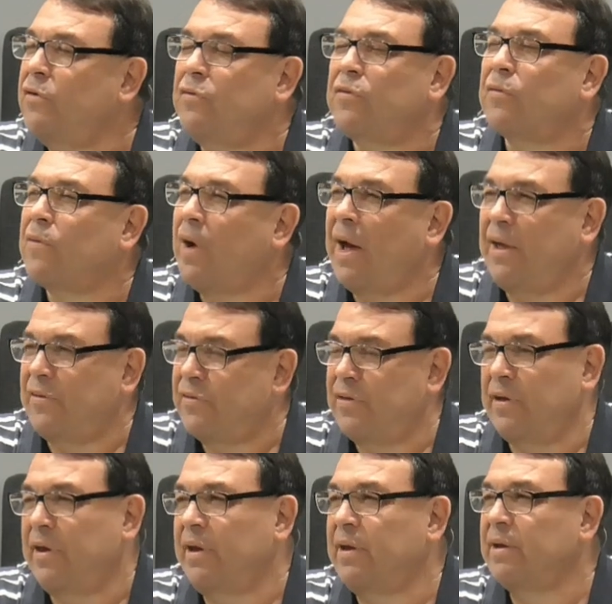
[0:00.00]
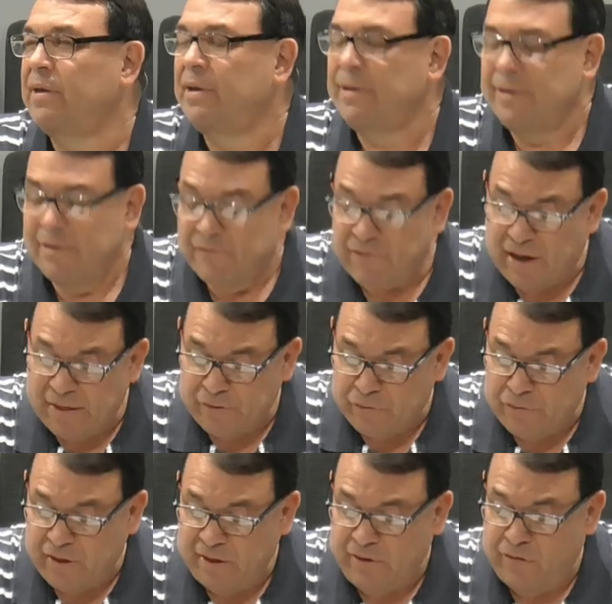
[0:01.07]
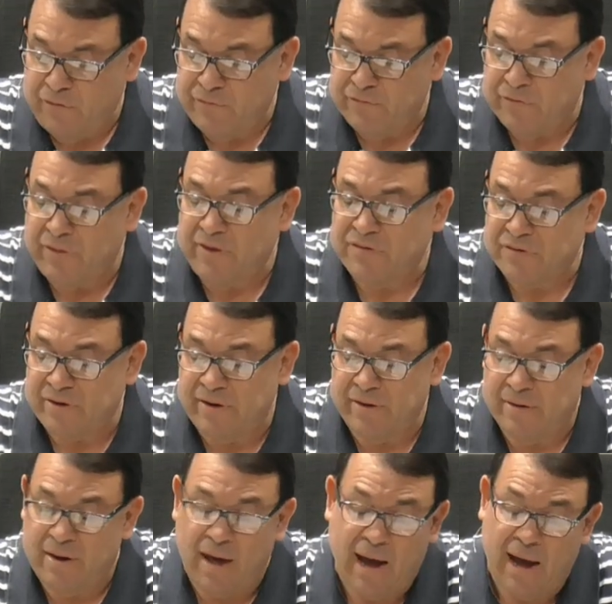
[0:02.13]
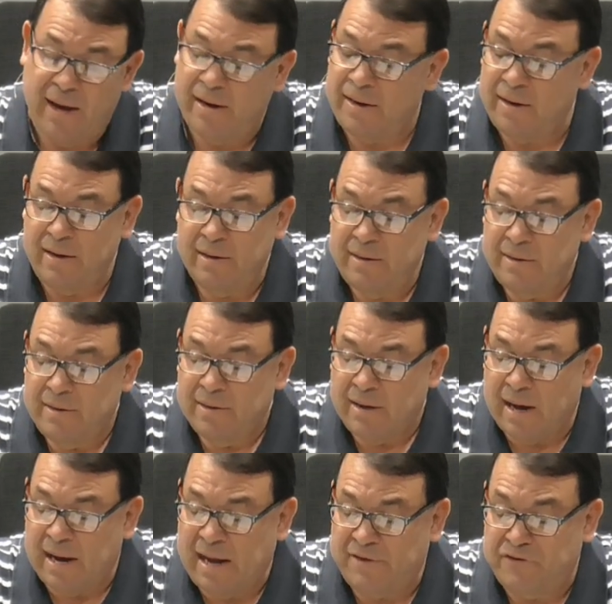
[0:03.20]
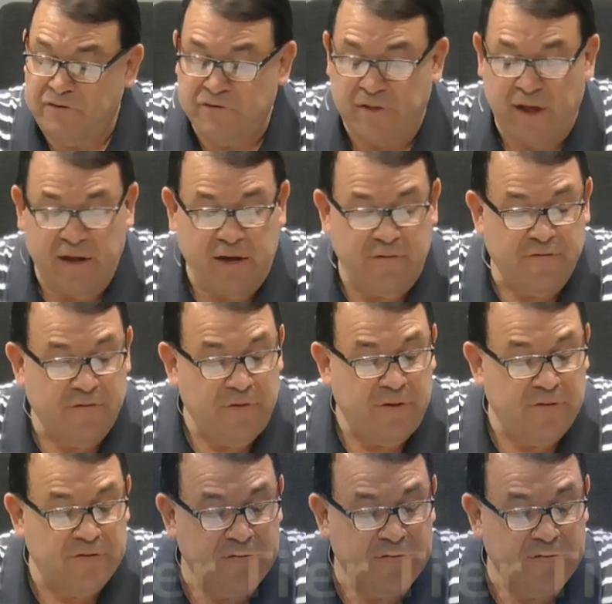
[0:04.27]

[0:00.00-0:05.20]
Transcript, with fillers: the right thing. Father, thank you for this night. And God, I just thank you for this